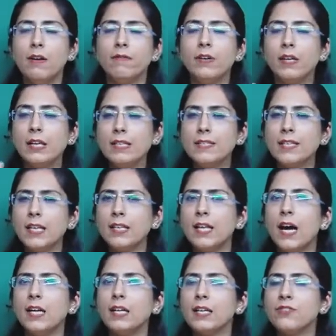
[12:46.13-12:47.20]
we can see
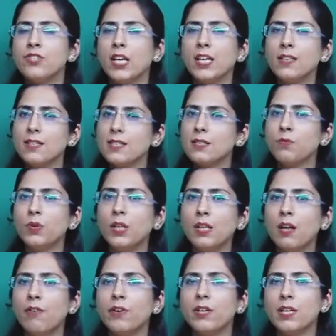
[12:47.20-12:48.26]
that changes
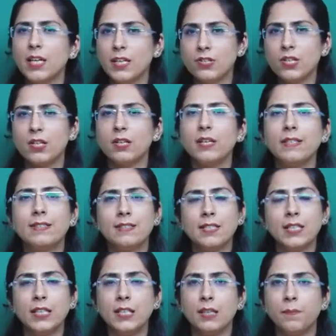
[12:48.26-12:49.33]
within our nature is
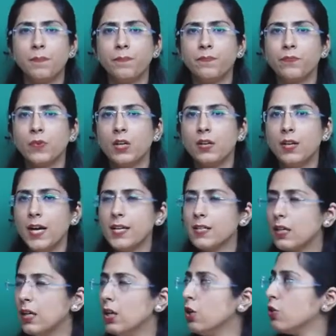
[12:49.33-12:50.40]
seen, right?